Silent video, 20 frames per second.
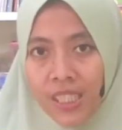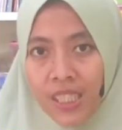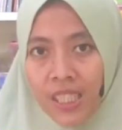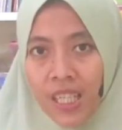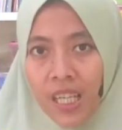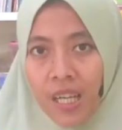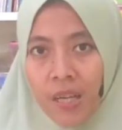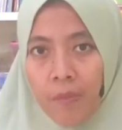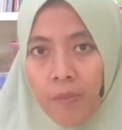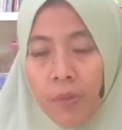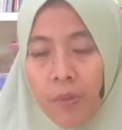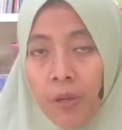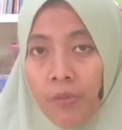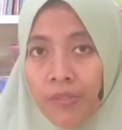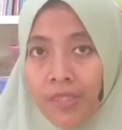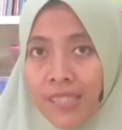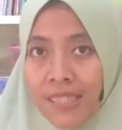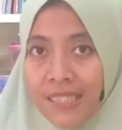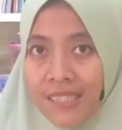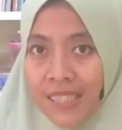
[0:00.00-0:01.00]
about the
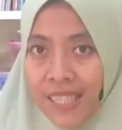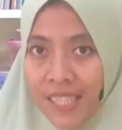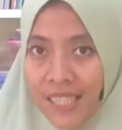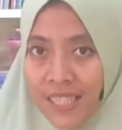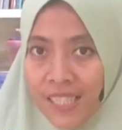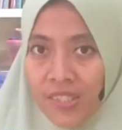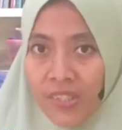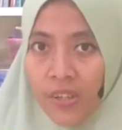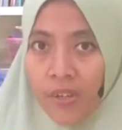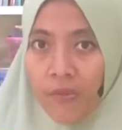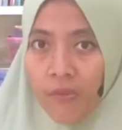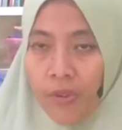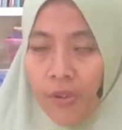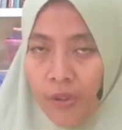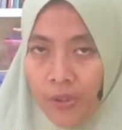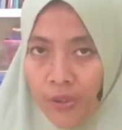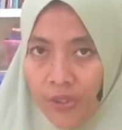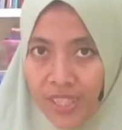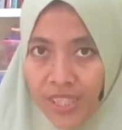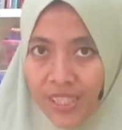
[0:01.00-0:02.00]
sense of
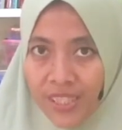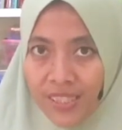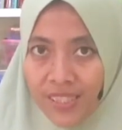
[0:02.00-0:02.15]
order